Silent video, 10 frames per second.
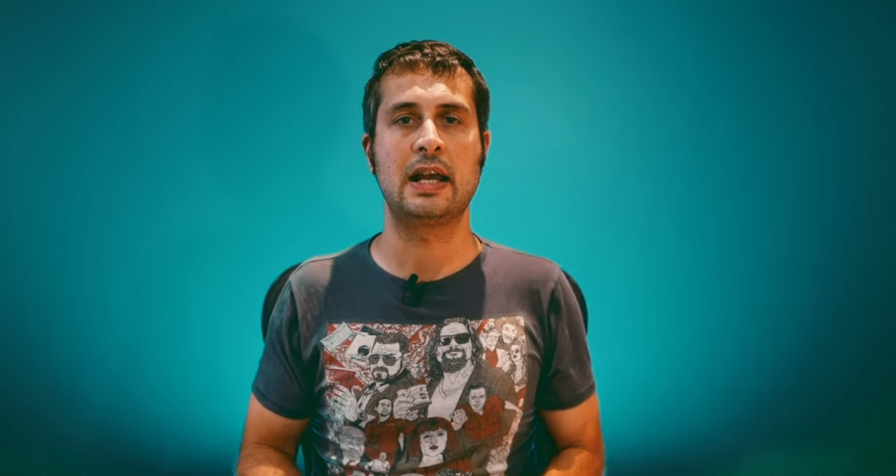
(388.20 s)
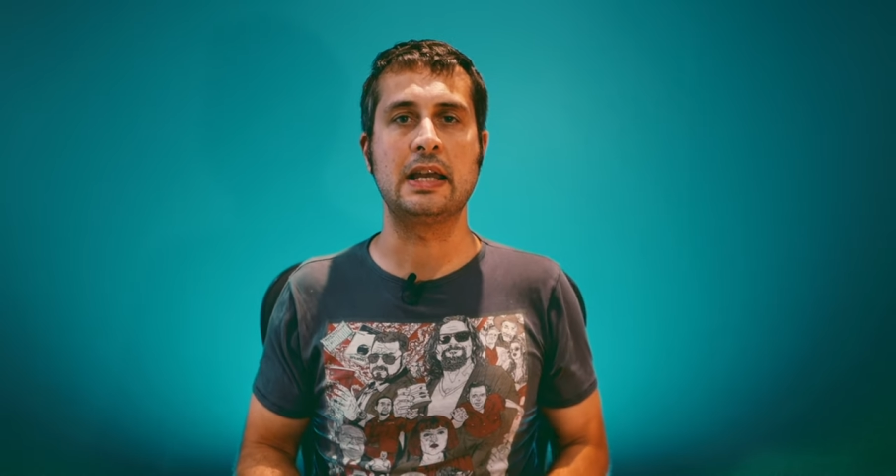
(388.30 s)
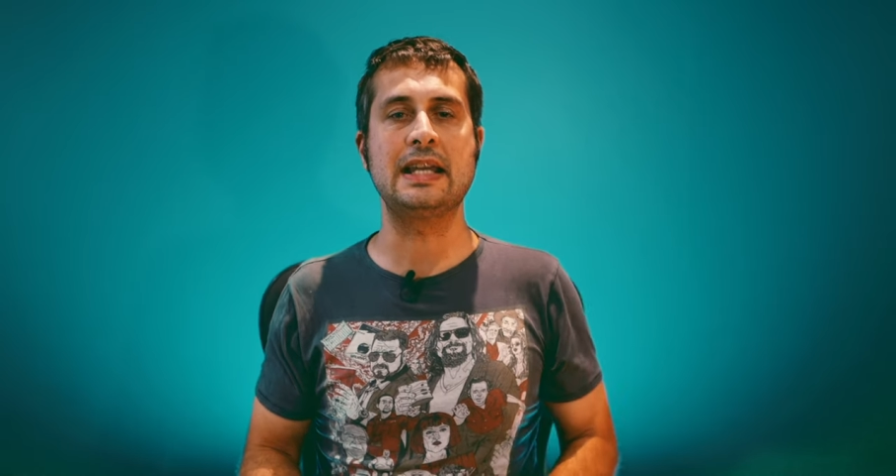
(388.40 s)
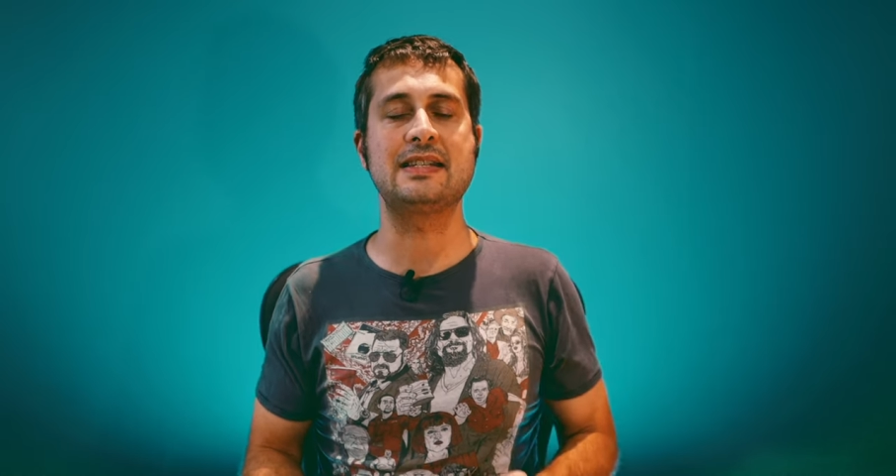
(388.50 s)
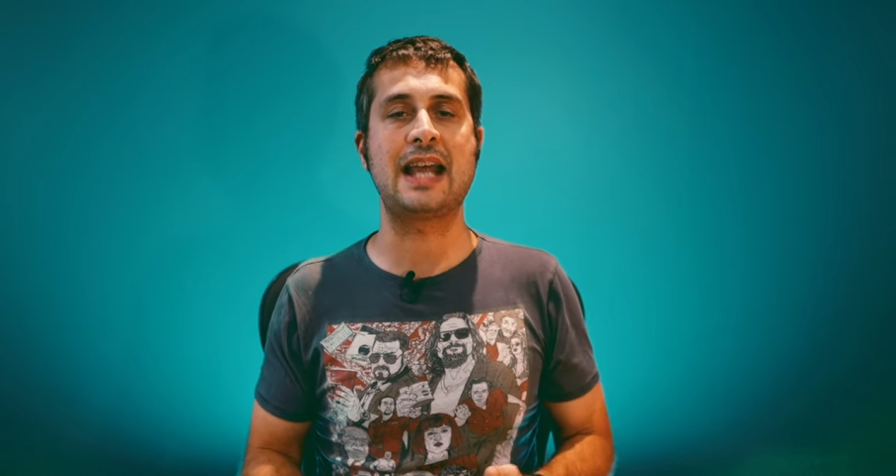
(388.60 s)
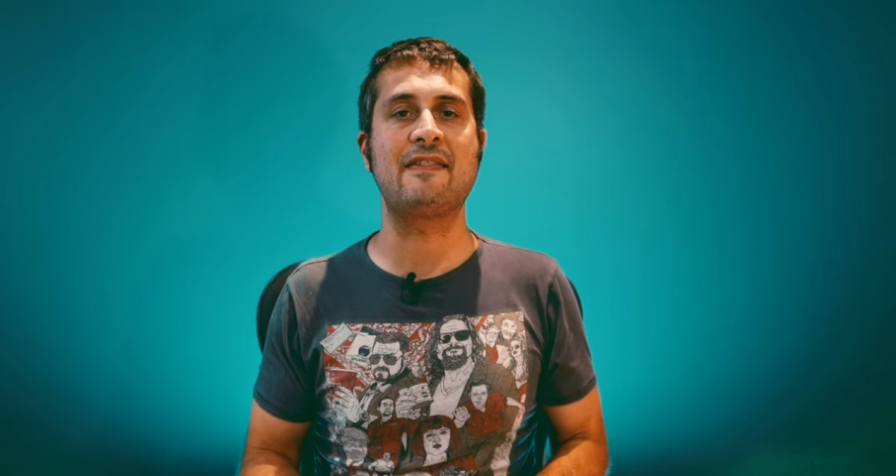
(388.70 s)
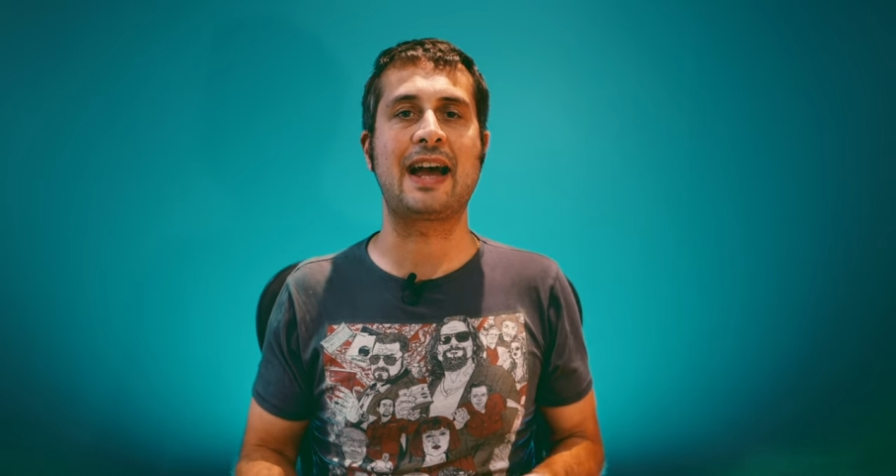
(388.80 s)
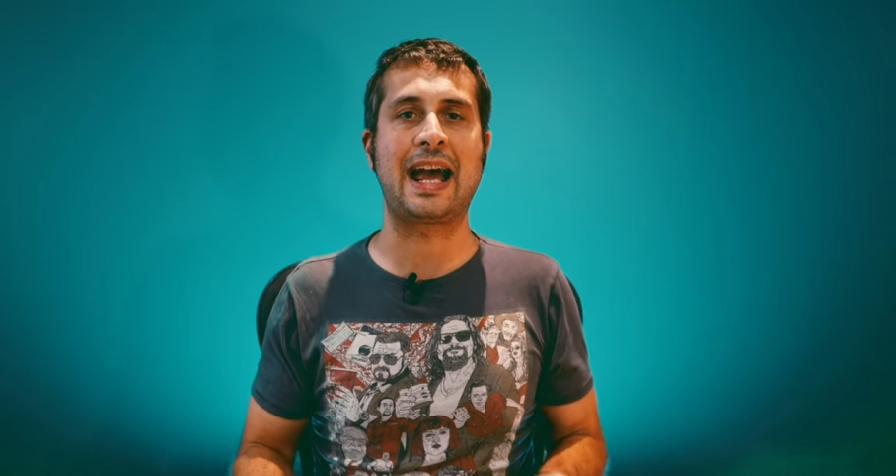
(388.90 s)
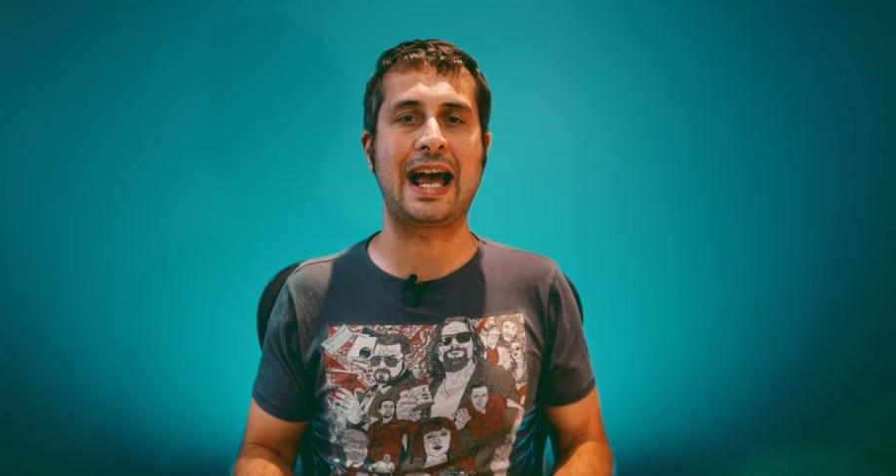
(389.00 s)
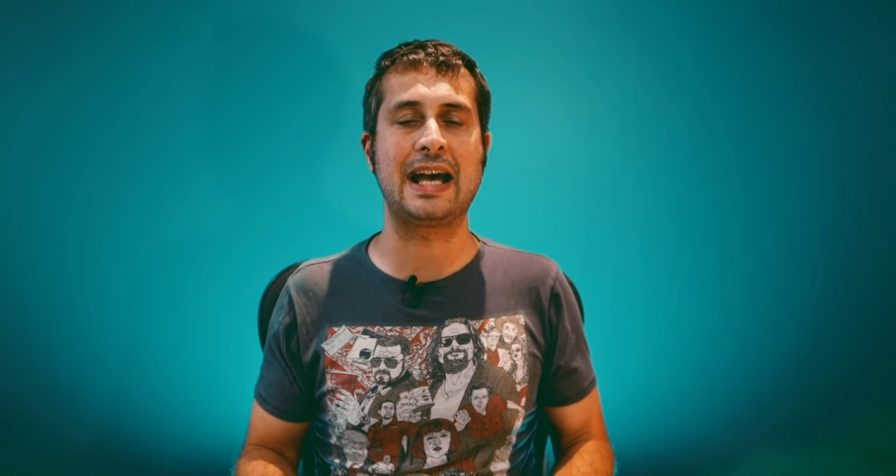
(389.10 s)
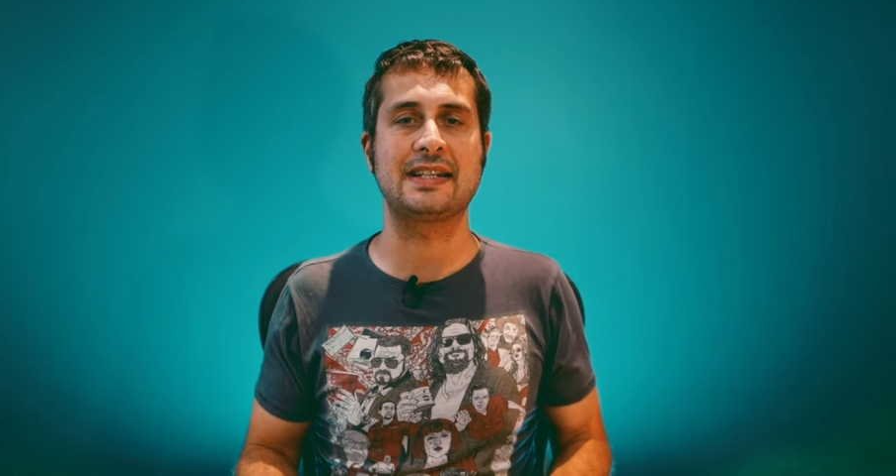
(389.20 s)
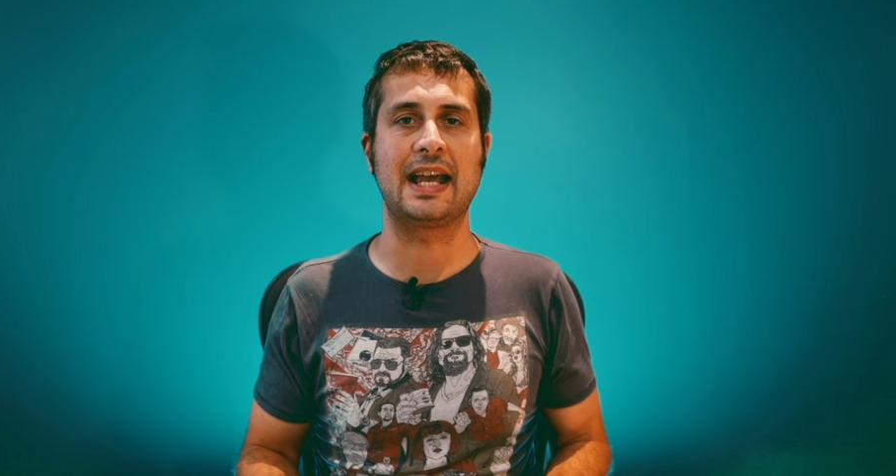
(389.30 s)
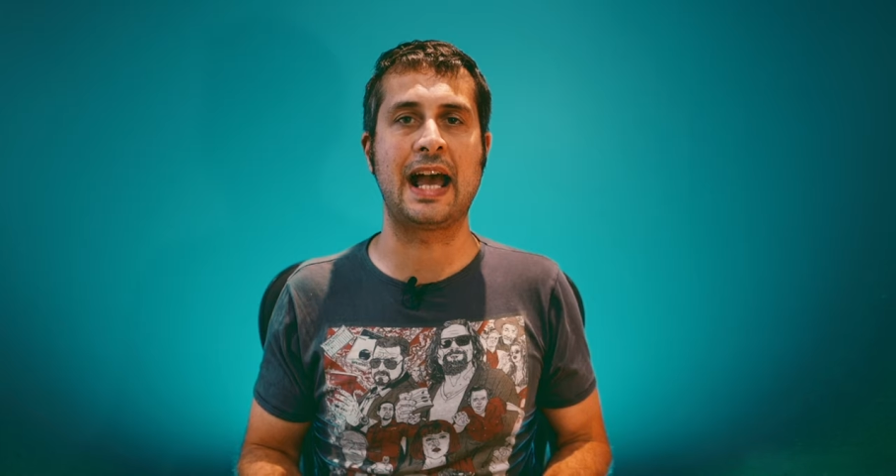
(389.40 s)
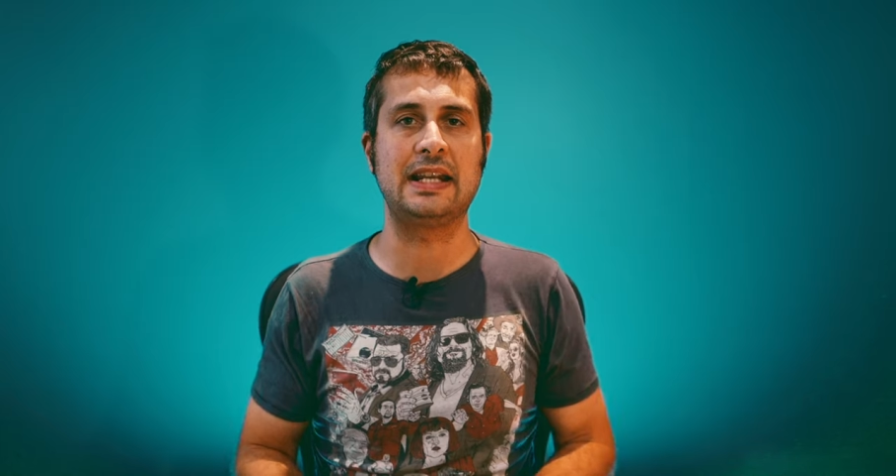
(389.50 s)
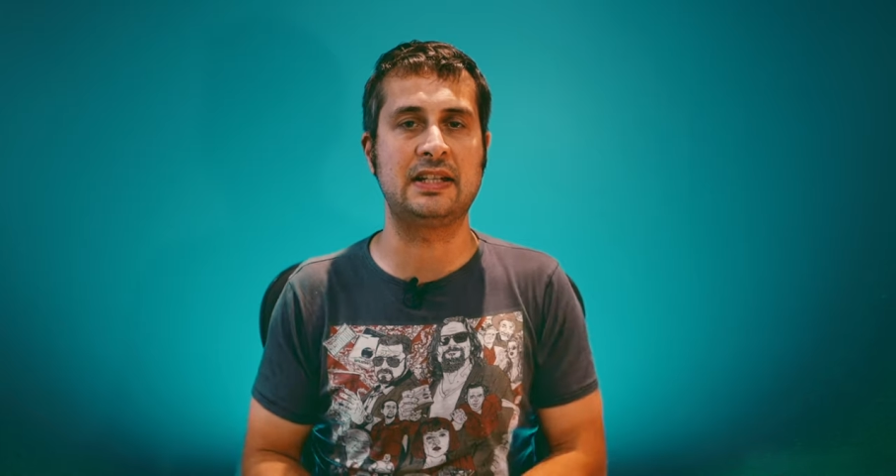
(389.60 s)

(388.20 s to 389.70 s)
he's never had any